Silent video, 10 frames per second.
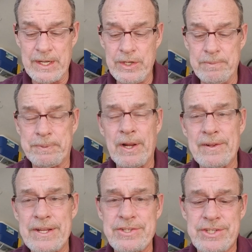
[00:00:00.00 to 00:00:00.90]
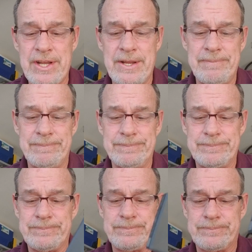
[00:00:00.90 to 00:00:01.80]
you plug this in
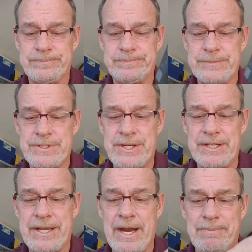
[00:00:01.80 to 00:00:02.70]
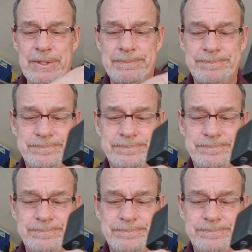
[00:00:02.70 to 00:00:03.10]
to the camera.